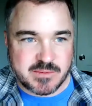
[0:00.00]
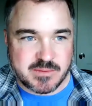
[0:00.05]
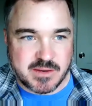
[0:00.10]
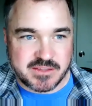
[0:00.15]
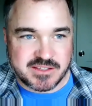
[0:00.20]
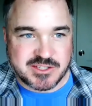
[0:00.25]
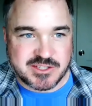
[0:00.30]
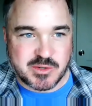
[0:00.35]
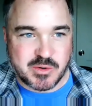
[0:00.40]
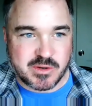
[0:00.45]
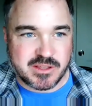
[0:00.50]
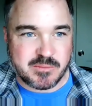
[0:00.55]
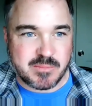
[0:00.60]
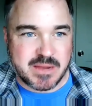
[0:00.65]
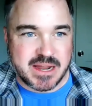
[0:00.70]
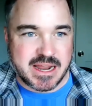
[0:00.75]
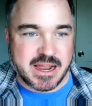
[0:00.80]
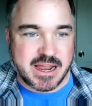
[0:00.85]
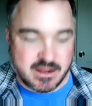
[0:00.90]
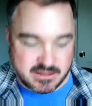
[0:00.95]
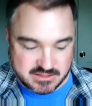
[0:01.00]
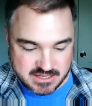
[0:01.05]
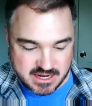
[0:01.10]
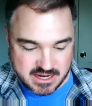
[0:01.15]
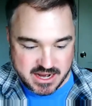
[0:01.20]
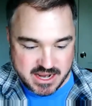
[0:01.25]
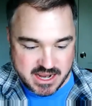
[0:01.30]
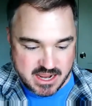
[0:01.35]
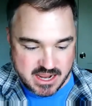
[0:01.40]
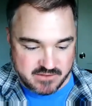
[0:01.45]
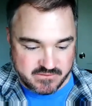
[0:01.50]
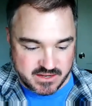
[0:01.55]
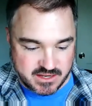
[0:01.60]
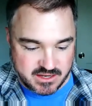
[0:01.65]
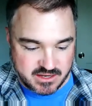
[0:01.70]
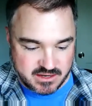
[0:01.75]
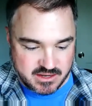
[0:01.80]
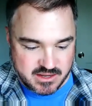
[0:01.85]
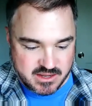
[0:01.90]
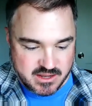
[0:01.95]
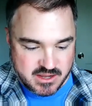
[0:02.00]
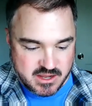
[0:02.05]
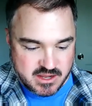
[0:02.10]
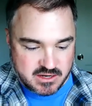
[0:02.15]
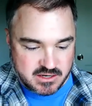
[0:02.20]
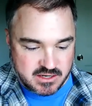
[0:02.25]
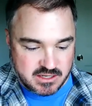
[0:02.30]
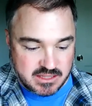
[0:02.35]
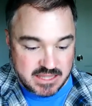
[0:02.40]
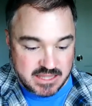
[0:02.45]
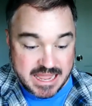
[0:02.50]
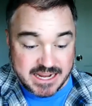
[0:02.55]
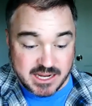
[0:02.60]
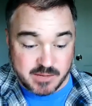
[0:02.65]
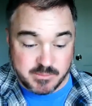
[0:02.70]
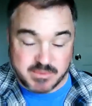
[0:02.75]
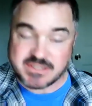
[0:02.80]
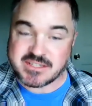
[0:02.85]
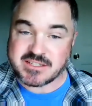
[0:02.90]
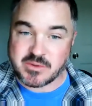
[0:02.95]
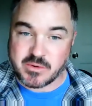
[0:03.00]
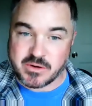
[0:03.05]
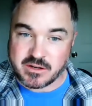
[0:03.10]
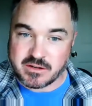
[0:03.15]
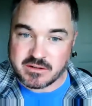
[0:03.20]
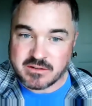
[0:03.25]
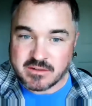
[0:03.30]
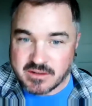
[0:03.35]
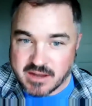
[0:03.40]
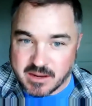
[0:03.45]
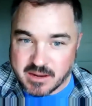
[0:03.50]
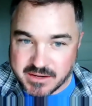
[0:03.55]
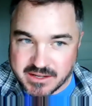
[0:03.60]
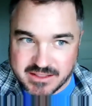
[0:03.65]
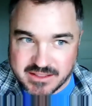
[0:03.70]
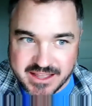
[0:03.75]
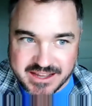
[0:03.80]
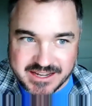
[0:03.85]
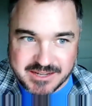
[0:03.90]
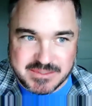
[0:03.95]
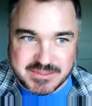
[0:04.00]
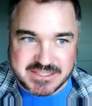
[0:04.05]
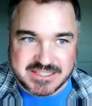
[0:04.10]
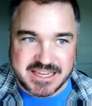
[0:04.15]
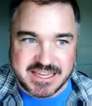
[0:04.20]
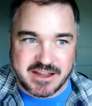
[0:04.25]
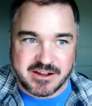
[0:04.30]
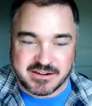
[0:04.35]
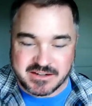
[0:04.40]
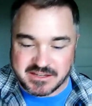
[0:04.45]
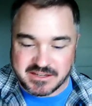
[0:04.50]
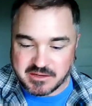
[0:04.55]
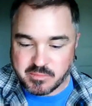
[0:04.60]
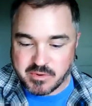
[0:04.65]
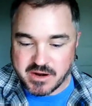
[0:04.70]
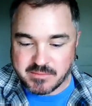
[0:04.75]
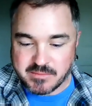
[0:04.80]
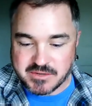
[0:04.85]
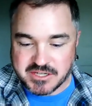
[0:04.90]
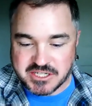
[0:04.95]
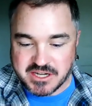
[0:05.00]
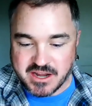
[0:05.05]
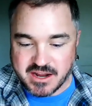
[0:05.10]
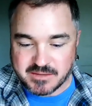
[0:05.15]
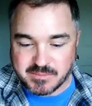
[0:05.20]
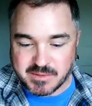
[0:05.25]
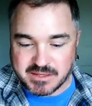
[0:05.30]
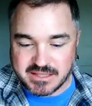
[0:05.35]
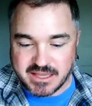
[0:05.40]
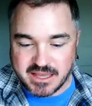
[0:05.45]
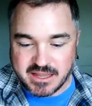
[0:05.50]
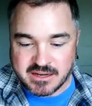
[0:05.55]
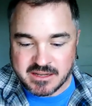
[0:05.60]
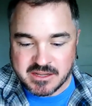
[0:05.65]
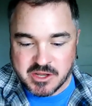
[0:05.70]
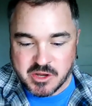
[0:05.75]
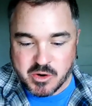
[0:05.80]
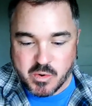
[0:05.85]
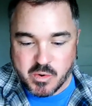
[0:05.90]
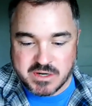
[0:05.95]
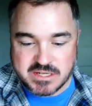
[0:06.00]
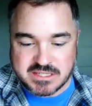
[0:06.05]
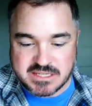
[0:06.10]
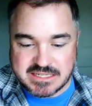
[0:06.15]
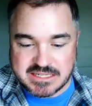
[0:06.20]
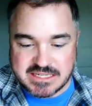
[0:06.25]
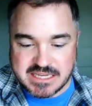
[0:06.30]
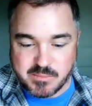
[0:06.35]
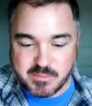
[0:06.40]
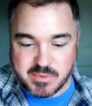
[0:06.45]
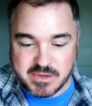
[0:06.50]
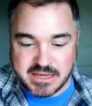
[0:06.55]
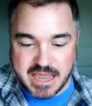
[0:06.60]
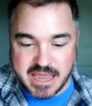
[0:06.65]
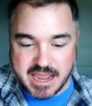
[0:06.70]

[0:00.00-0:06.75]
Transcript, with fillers: about the soil at my house, I have a oh. Clackamas soil. I'm in Clackamas, Clackamas, County. You'd probably be shocked by that, which is a typic